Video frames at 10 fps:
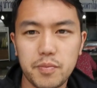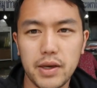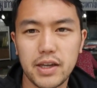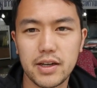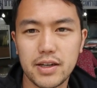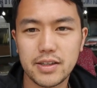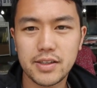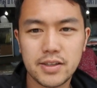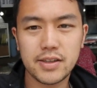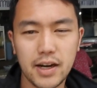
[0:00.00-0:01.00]
Made a
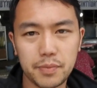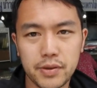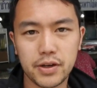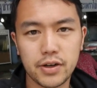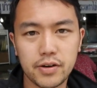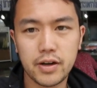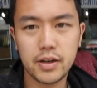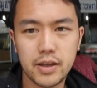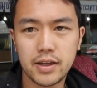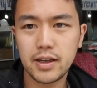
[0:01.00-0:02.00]
stop here,
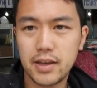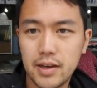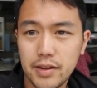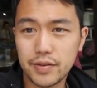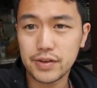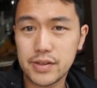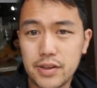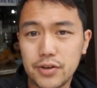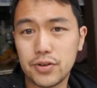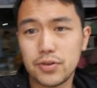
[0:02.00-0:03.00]
this
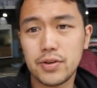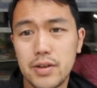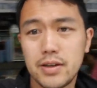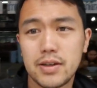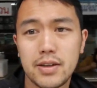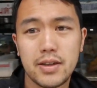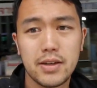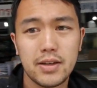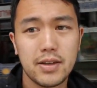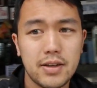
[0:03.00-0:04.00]
little
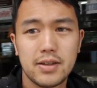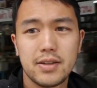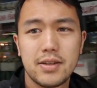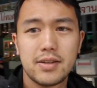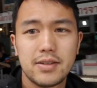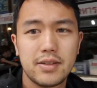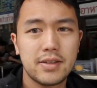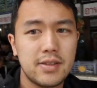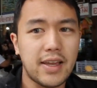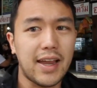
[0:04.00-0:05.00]

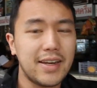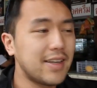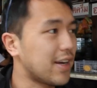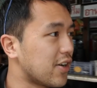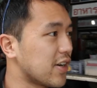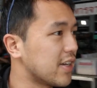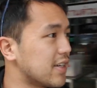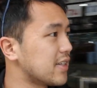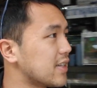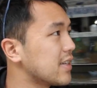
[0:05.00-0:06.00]
stand
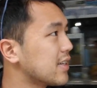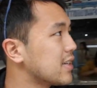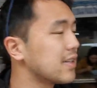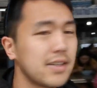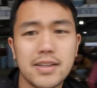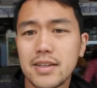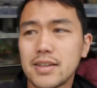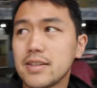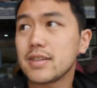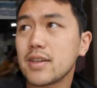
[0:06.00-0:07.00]
area.
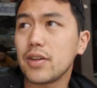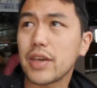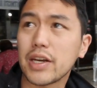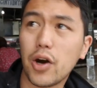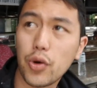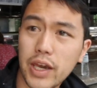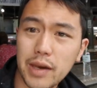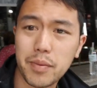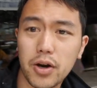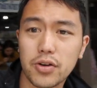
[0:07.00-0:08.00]
It's called like an
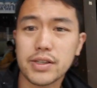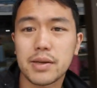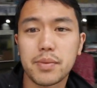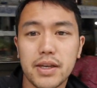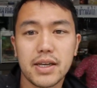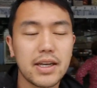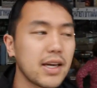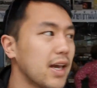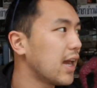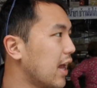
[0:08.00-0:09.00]
OK Mart or something.
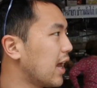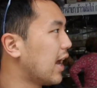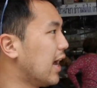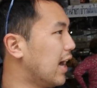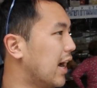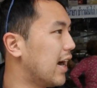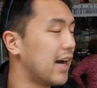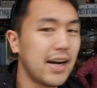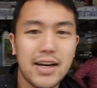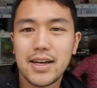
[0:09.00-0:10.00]

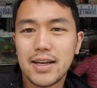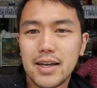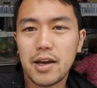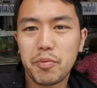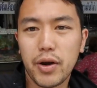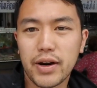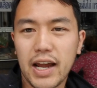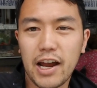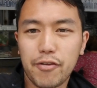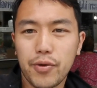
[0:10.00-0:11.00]
About
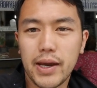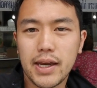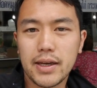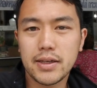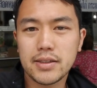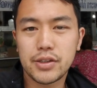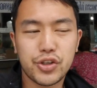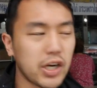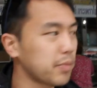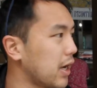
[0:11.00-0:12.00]
halfway
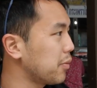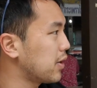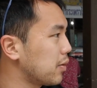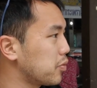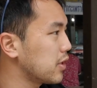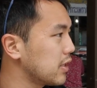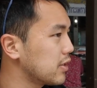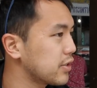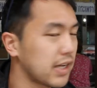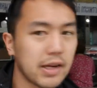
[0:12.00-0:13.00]
to Chiang Mai, probably.
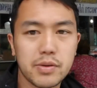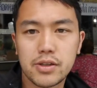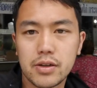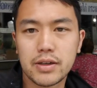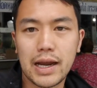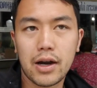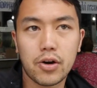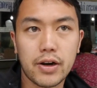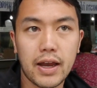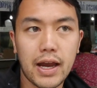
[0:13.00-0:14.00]
Looks like I'm still an
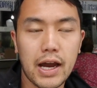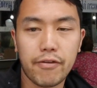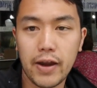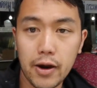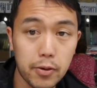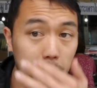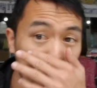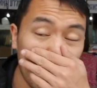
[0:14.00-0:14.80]
hour and a half out,